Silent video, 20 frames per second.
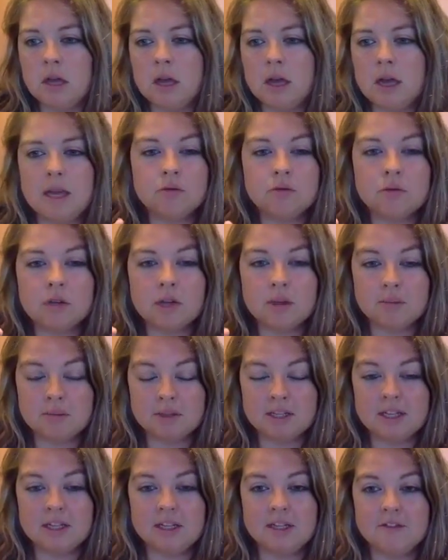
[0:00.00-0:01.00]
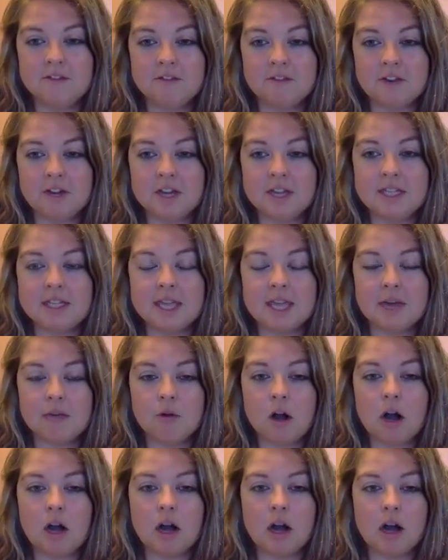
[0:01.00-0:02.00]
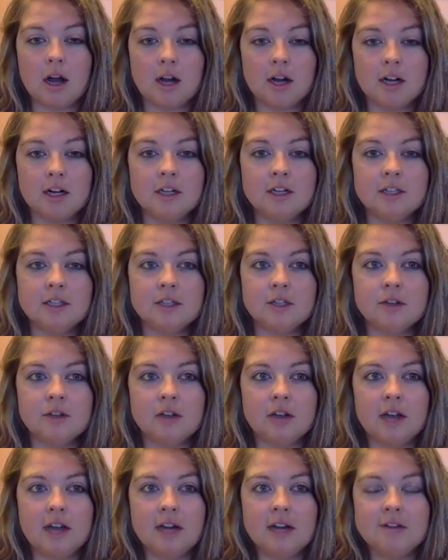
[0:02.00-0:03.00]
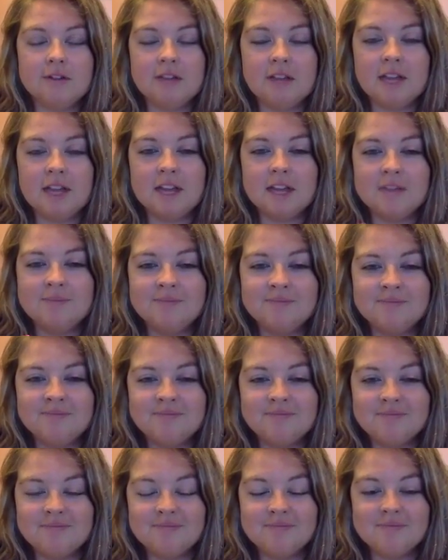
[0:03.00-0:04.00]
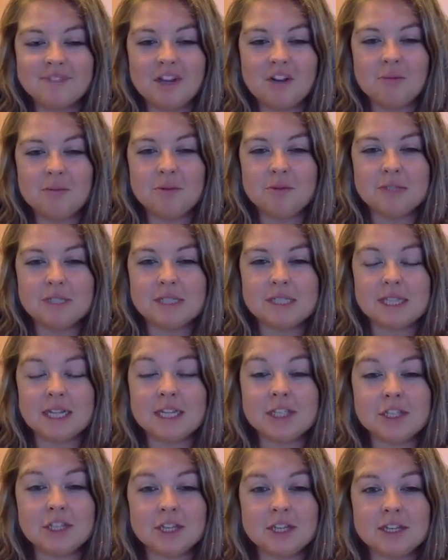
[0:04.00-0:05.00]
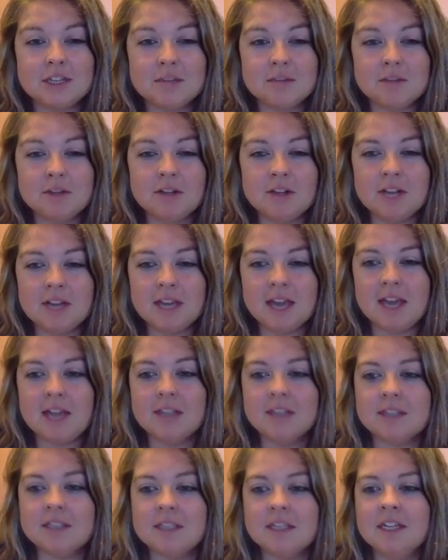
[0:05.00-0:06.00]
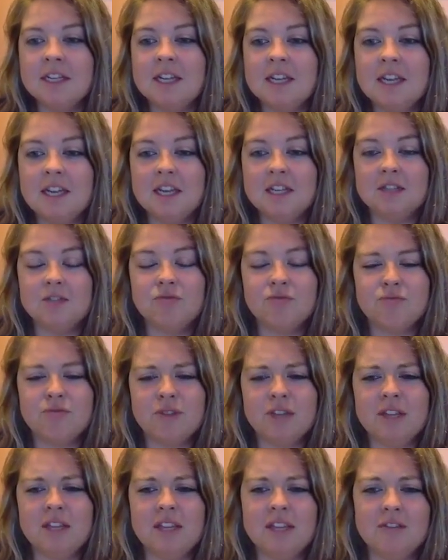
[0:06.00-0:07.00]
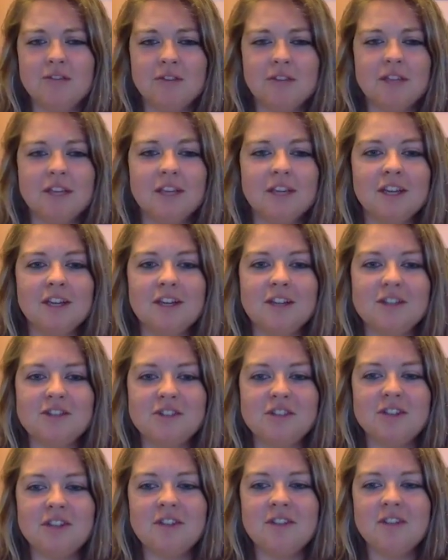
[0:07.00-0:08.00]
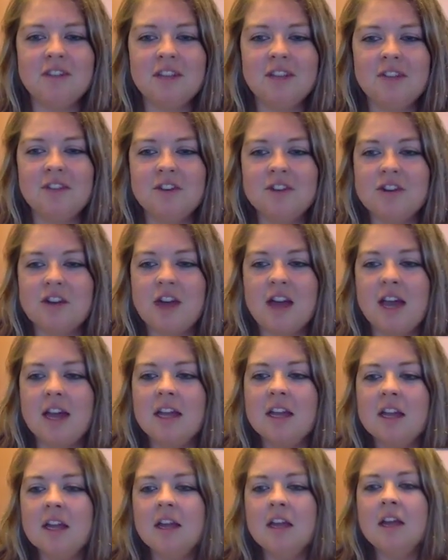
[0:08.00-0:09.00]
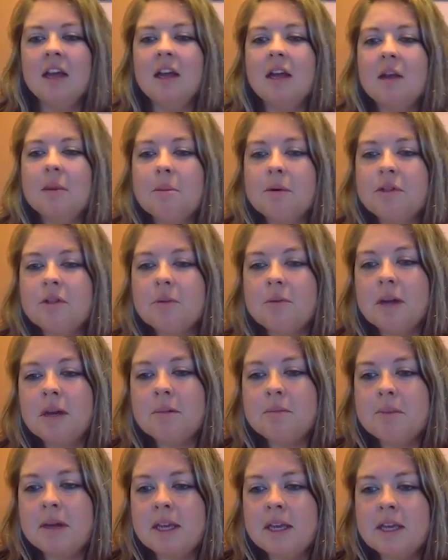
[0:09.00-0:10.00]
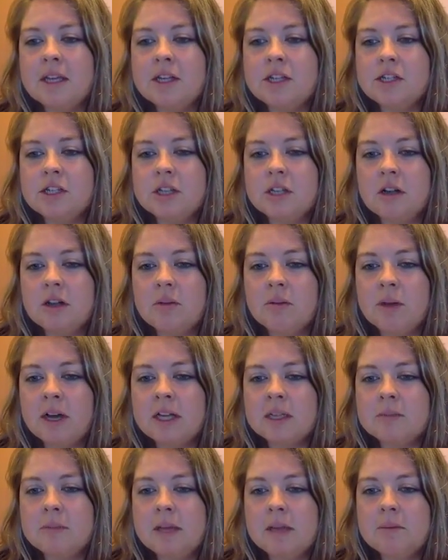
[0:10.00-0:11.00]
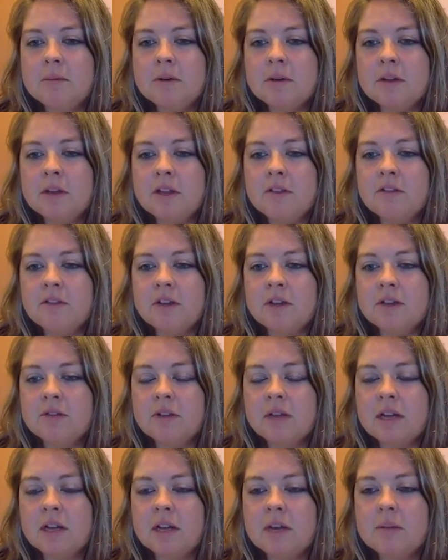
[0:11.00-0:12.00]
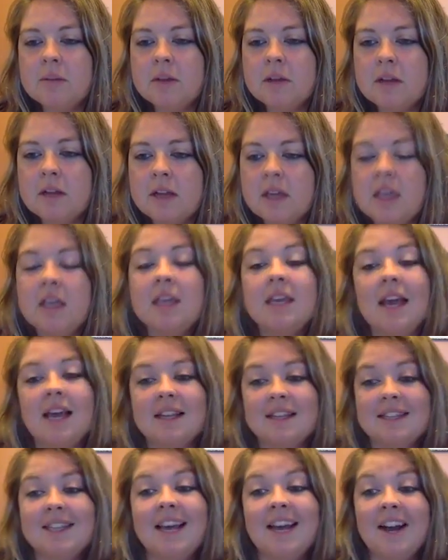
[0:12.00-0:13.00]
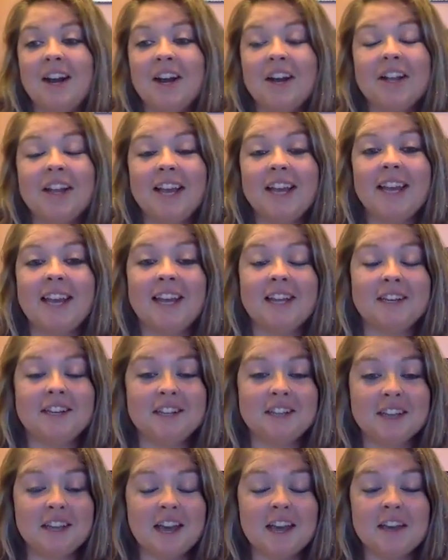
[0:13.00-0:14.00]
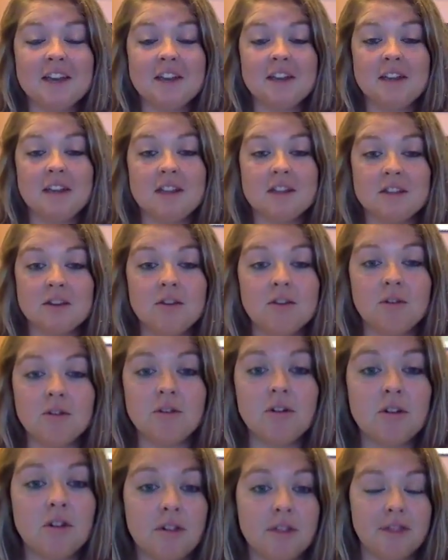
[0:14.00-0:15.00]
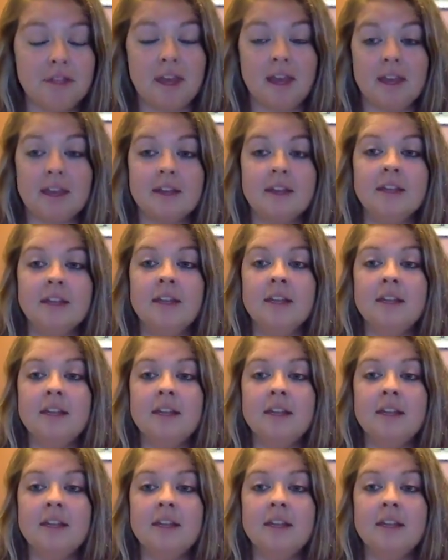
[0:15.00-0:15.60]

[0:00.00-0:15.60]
and they don't completely freeze like rock hard, so they're kind of like, it's really, really good. You should definitely give it a try. You put them on a baking sheet on wax paper and they freeze right up. They're like, yes, they are like candy. Like, I could eat the whole thing